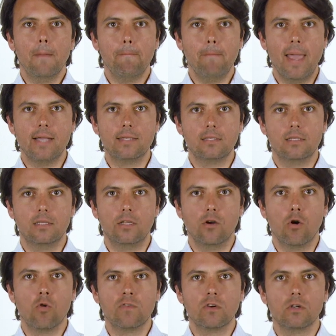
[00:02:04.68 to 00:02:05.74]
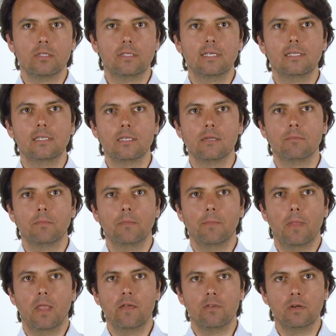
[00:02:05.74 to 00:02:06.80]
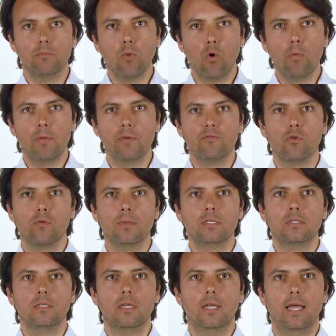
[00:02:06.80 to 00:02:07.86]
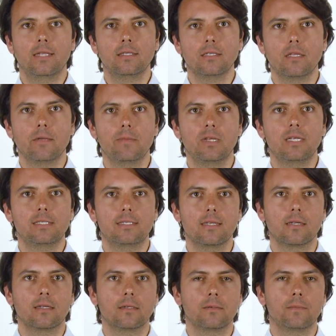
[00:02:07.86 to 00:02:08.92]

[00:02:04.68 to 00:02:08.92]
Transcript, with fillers: makes the overall system even more performant and deterministic.